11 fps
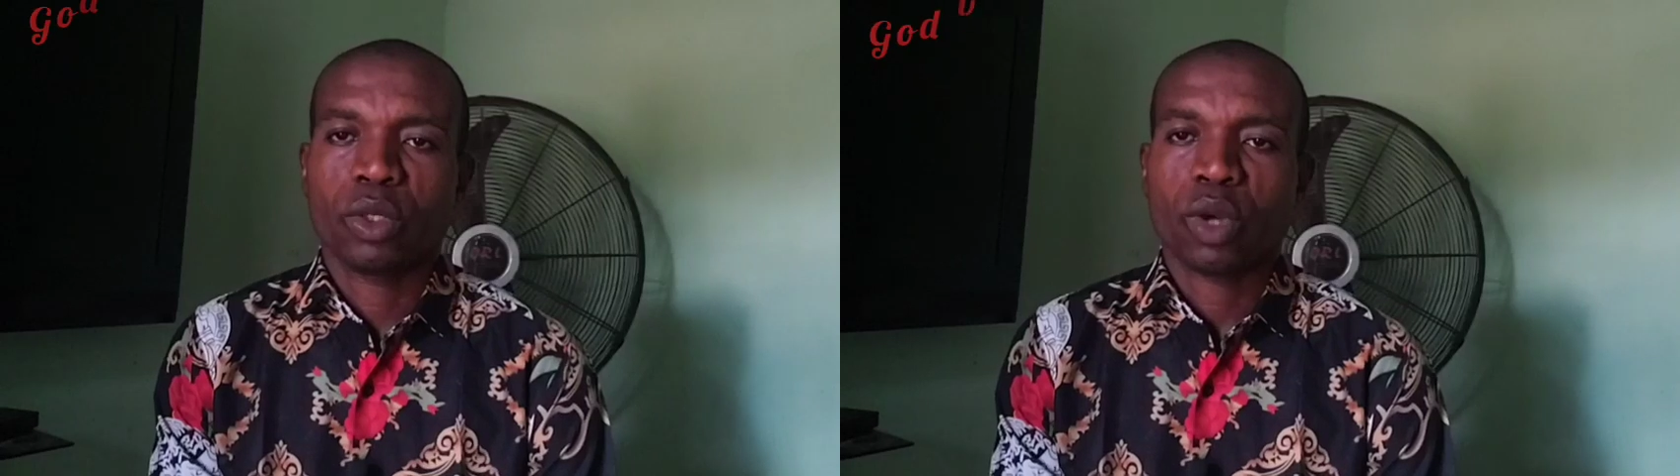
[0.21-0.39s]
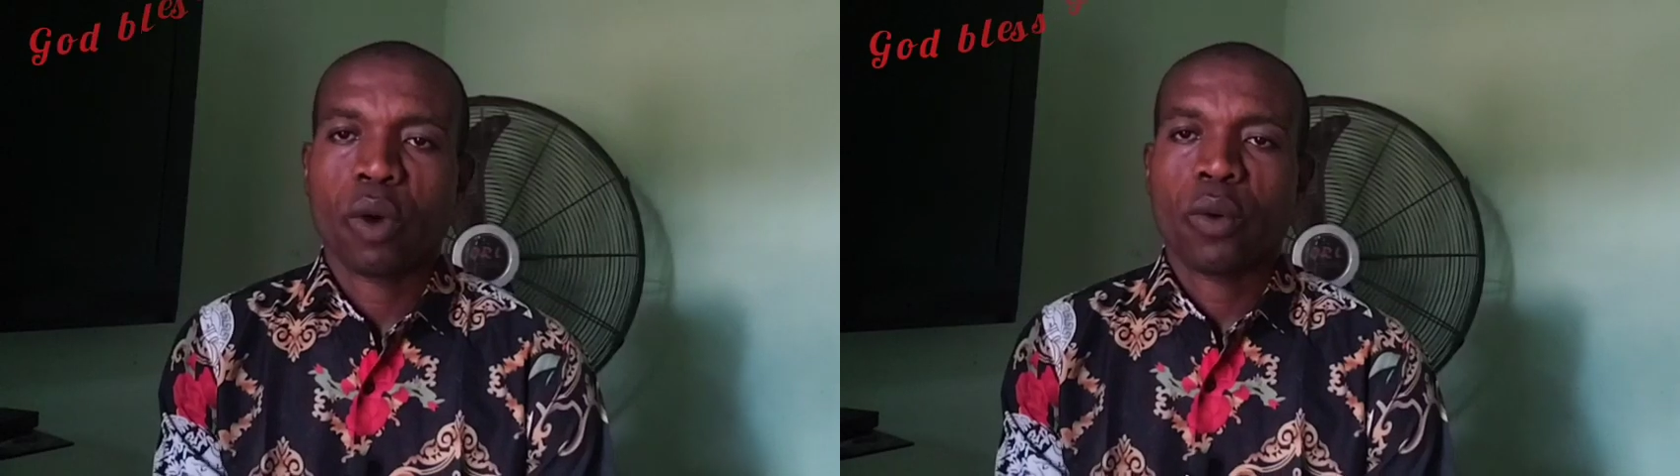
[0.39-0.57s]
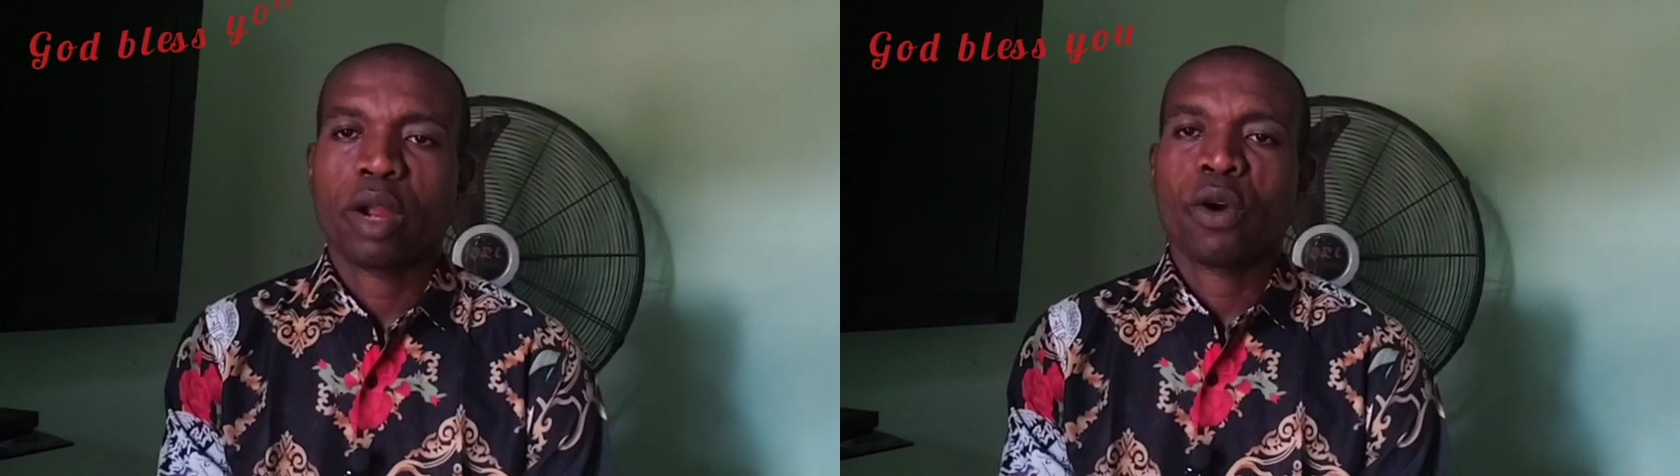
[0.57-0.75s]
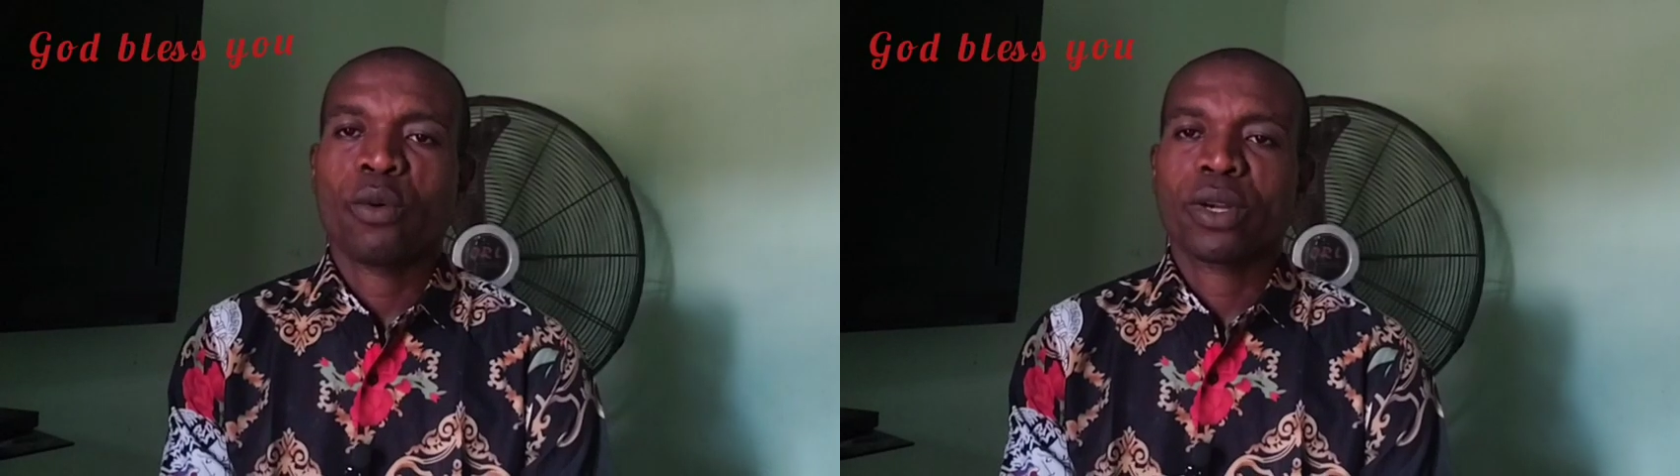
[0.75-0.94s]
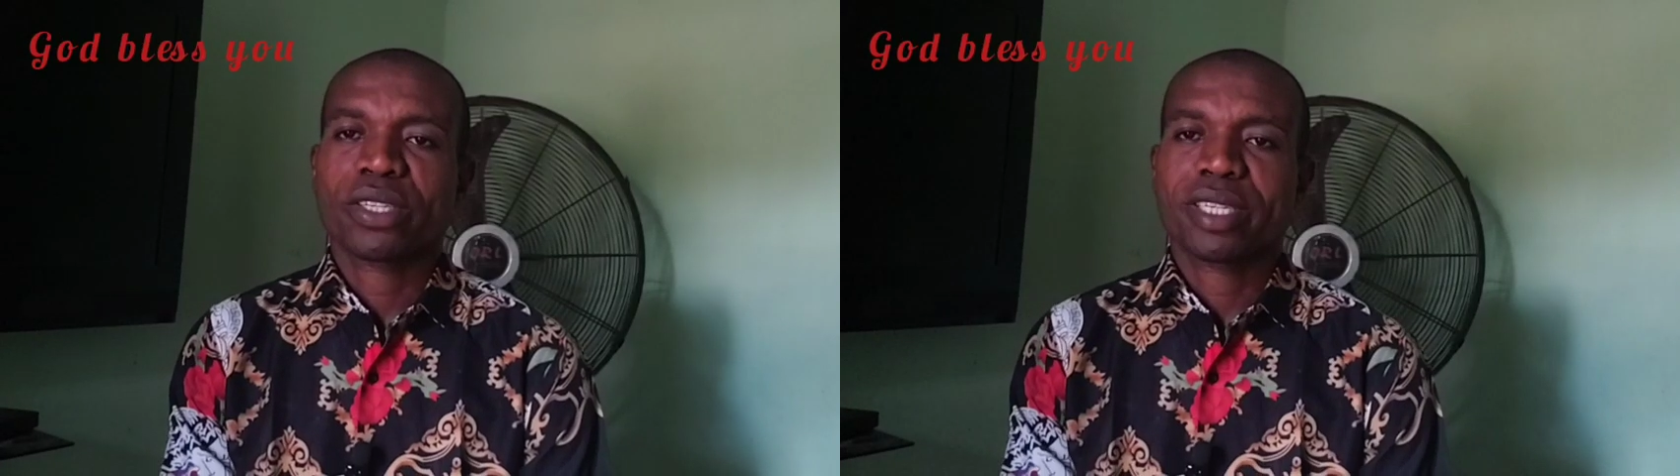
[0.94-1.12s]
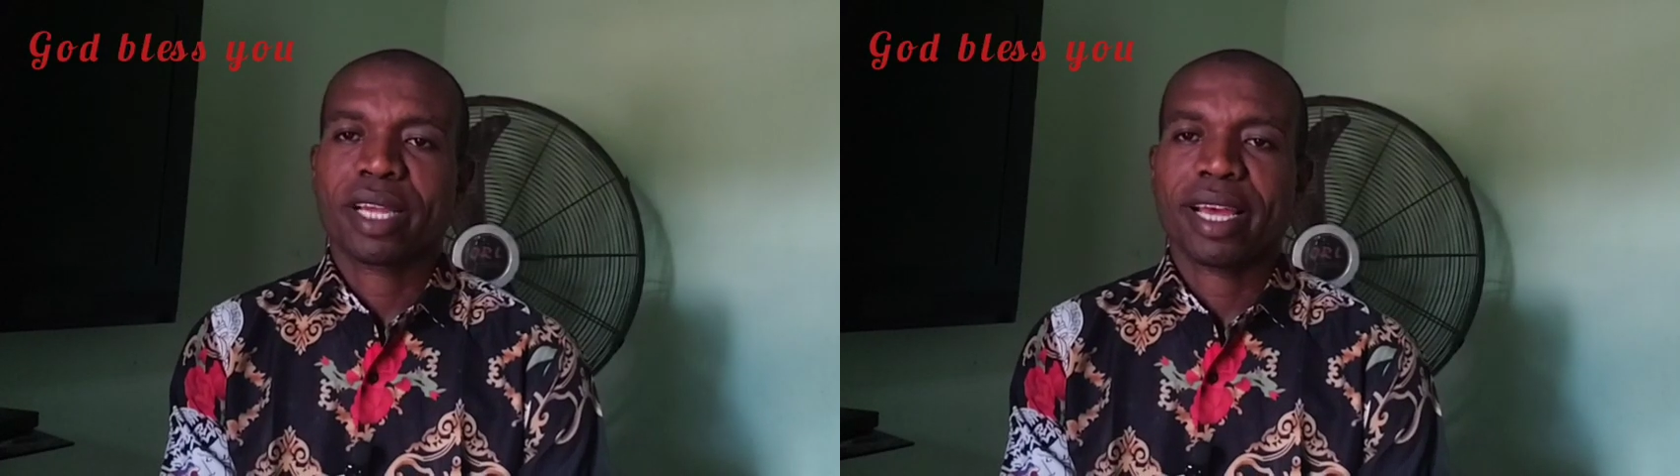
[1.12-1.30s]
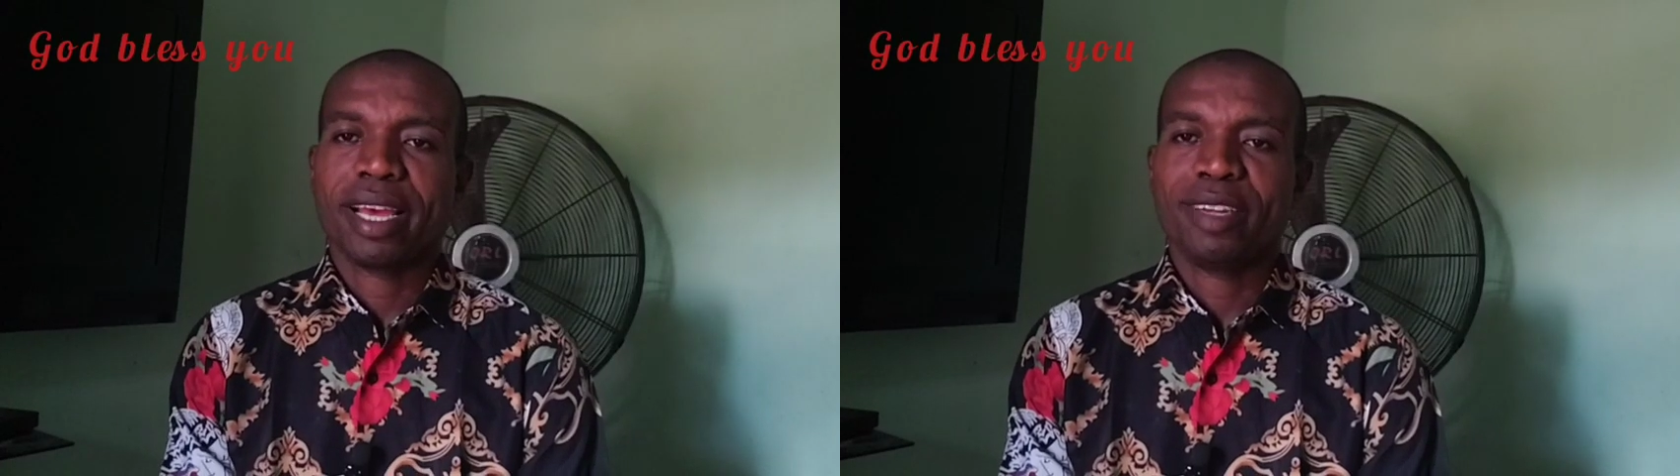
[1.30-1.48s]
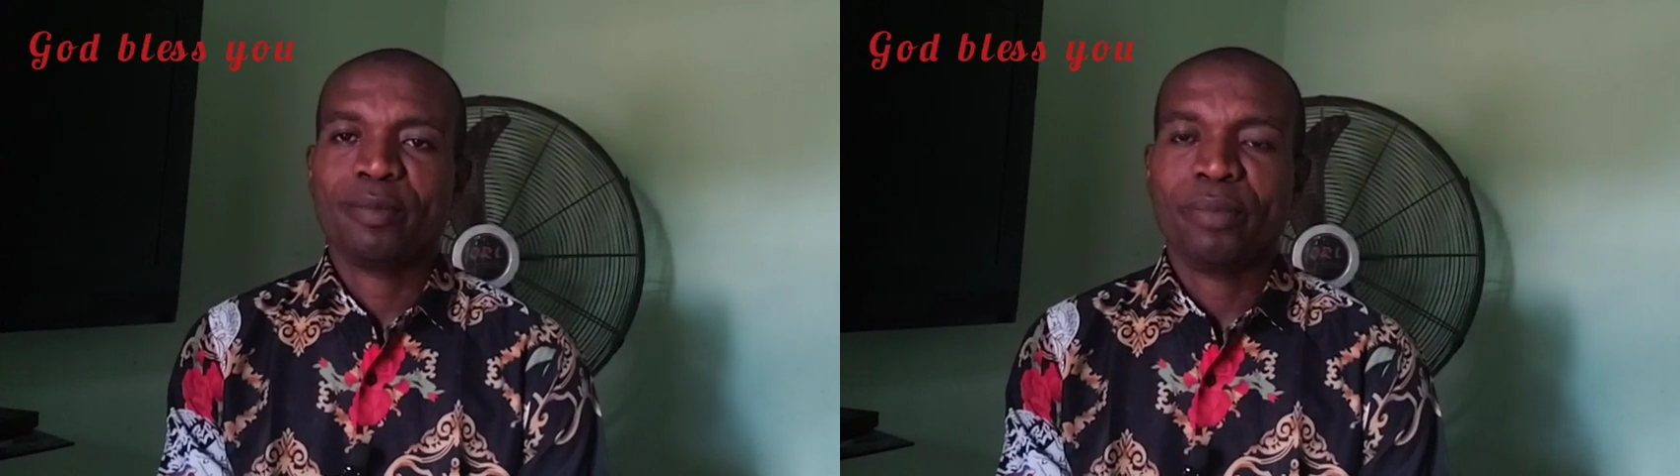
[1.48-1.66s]
You are welcome once
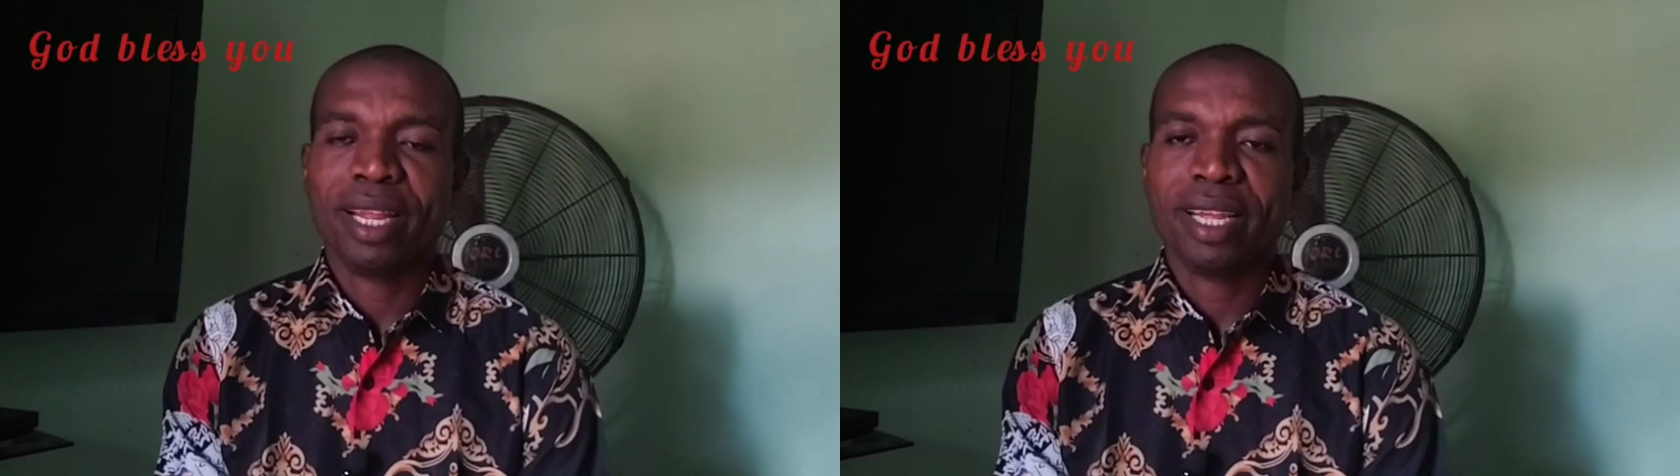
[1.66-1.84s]
again.